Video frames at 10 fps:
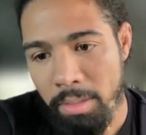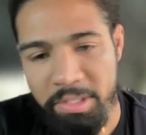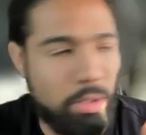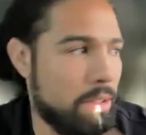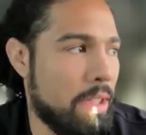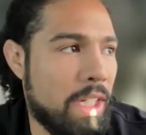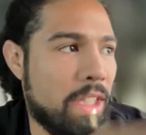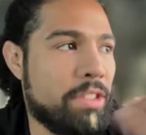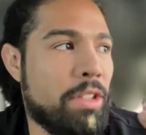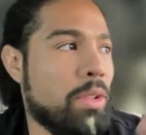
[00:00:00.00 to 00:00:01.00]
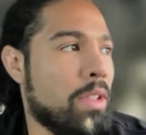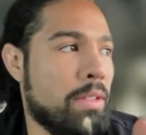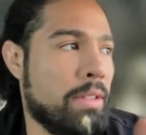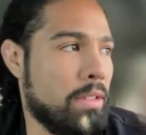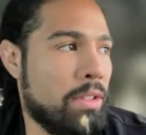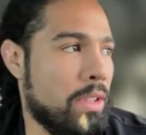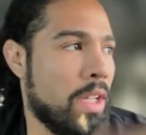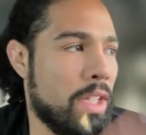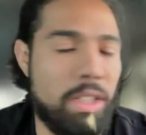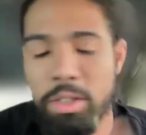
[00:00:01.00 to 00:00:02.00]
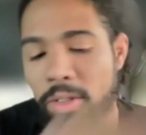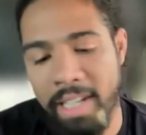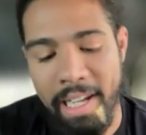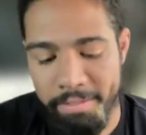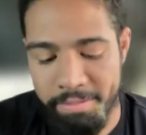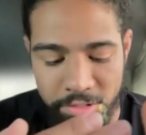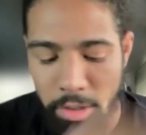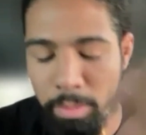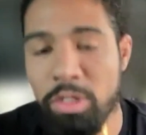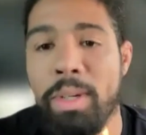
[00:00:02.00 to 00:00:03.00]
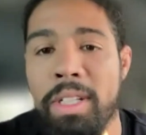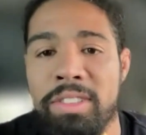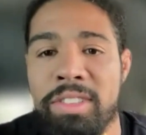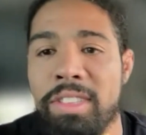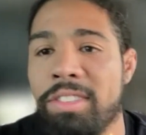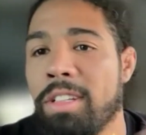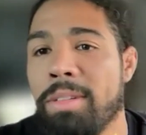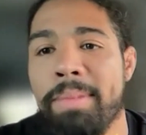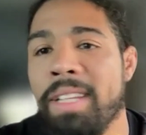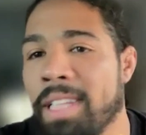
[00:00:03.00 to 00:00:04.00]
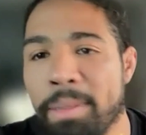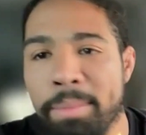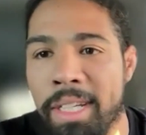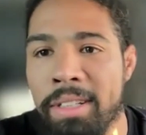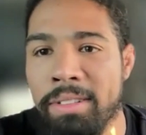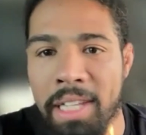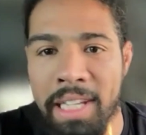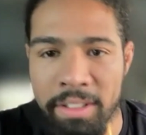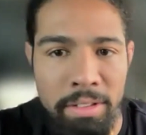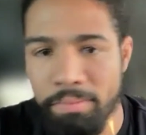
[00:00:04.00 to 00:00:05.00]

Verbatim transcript: so so you could you you know you could have so much weed in your system unlimited like